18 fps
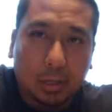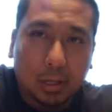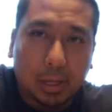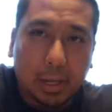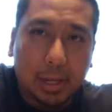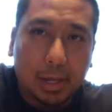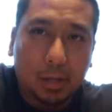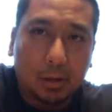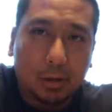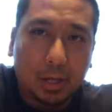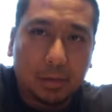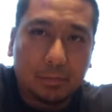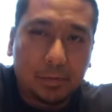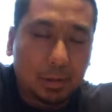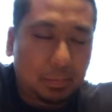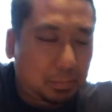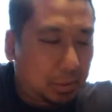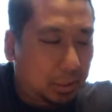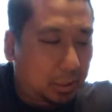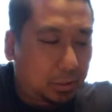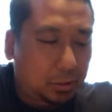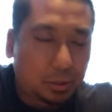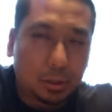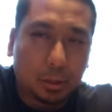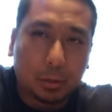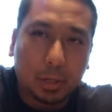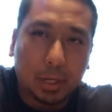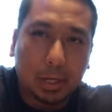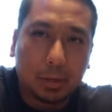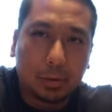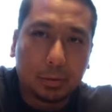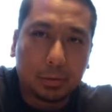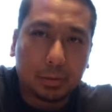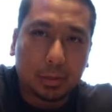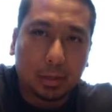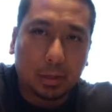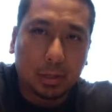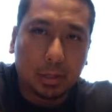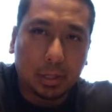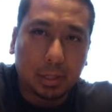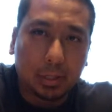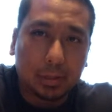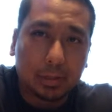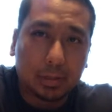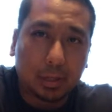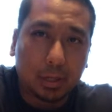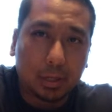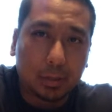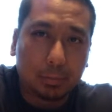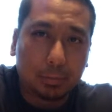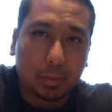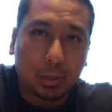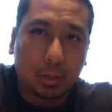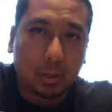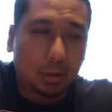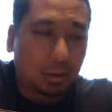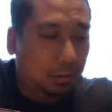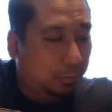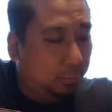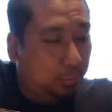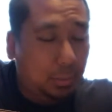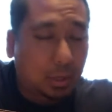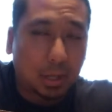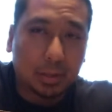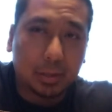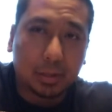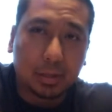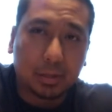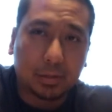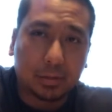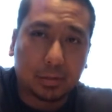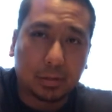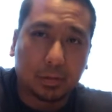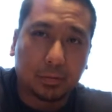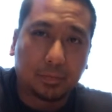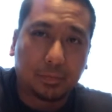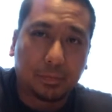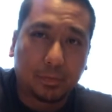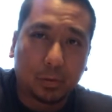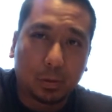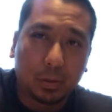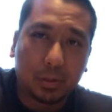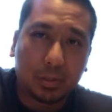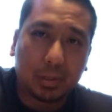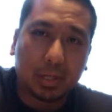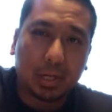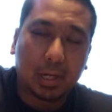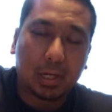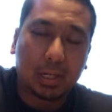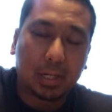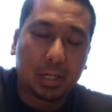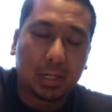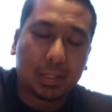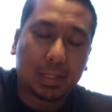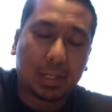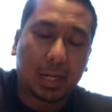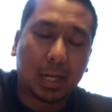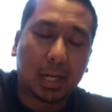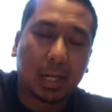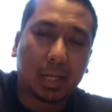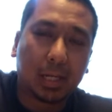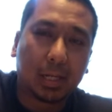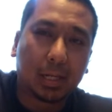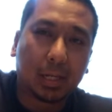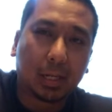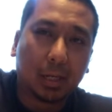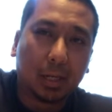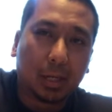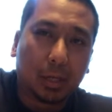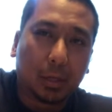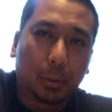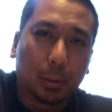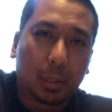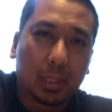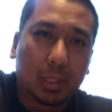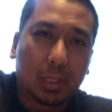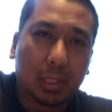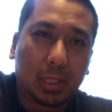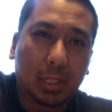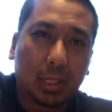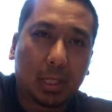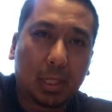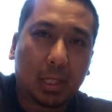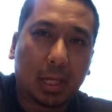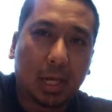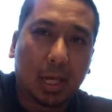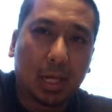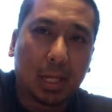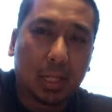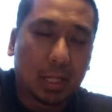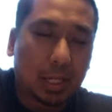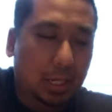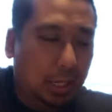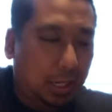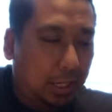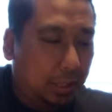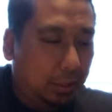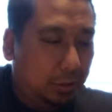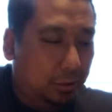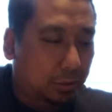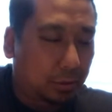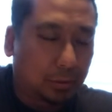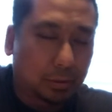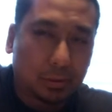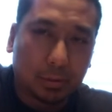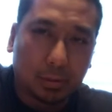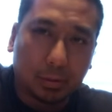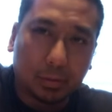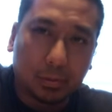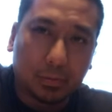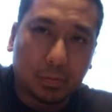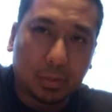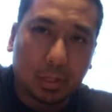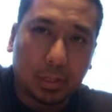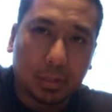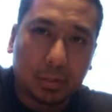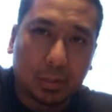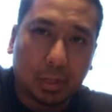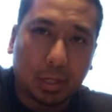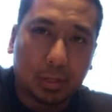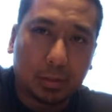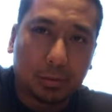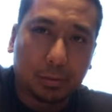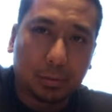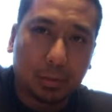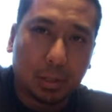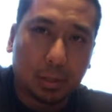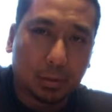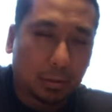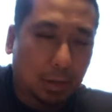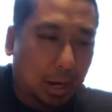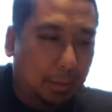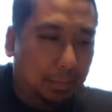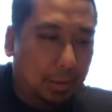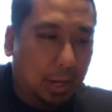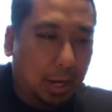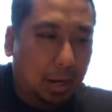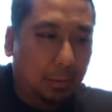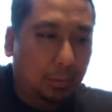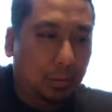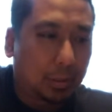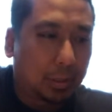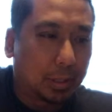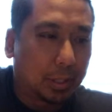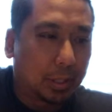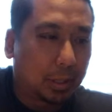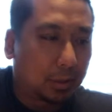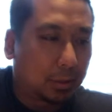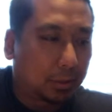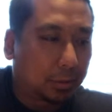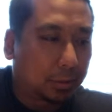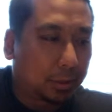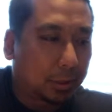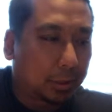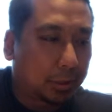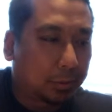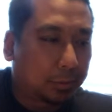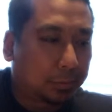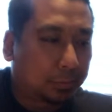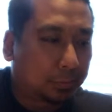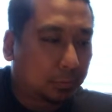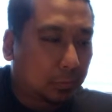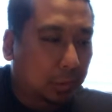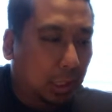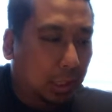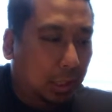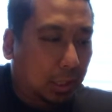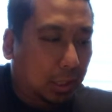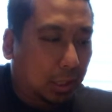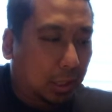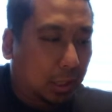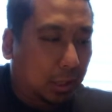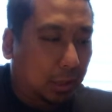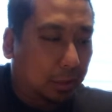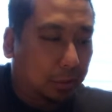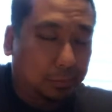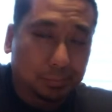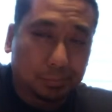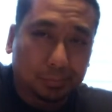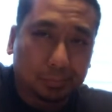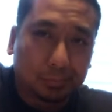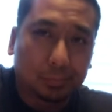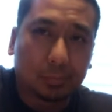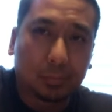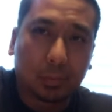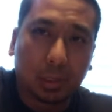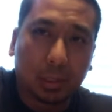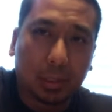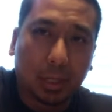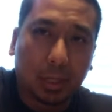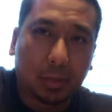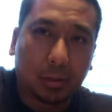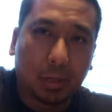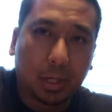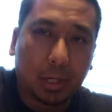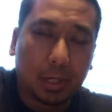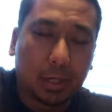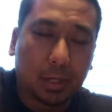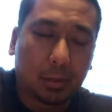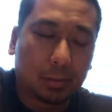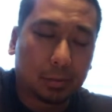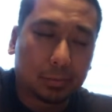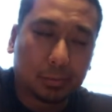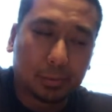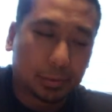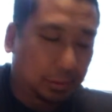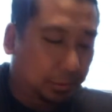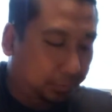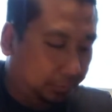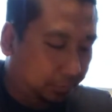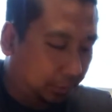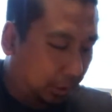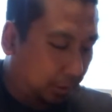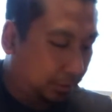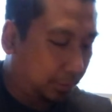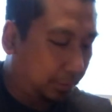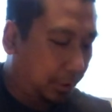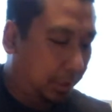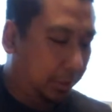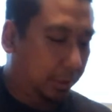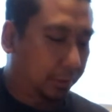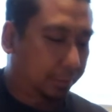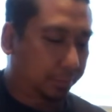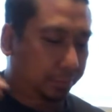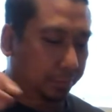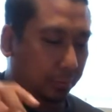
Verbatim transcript: AL MVP Shohei Ohtani signed ball. Bought this the first day he signed with the LA Angels. So I was very excited to uh, grab that one there, and uh, um, he had a great year. So that was amazing.